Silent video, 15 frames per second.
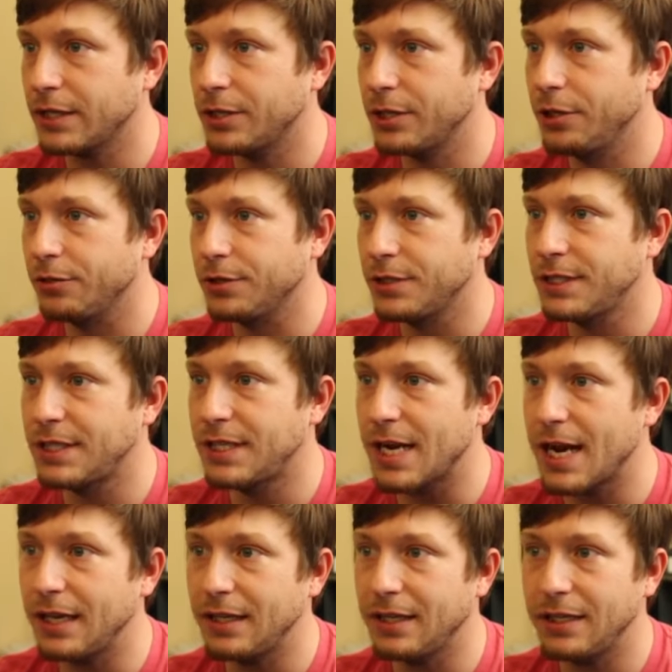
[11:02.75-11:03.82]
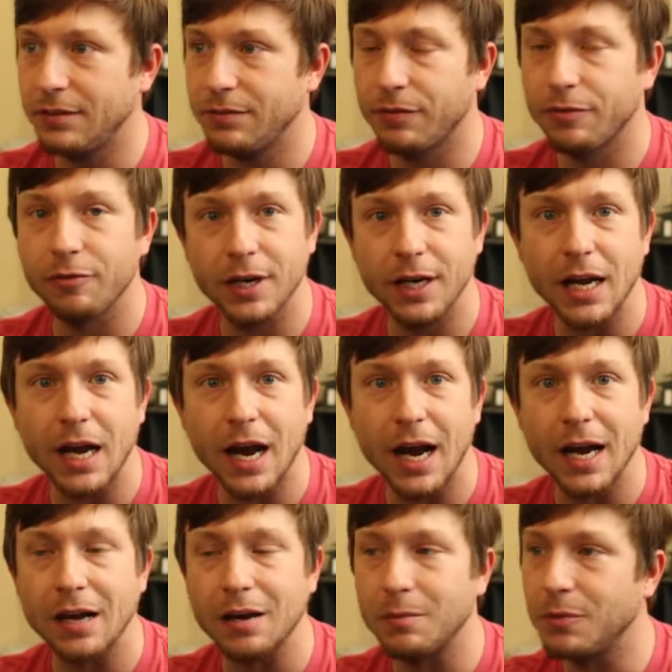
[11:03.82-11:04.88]
your daily free
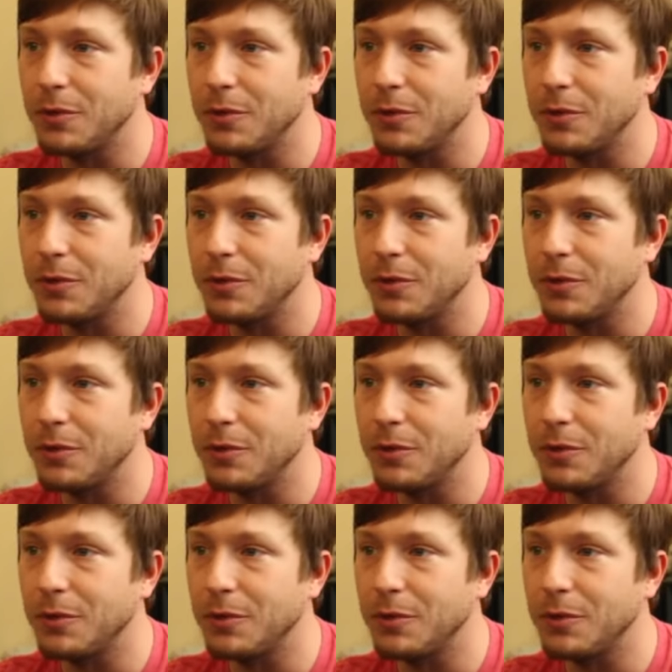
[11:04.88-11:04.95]
item.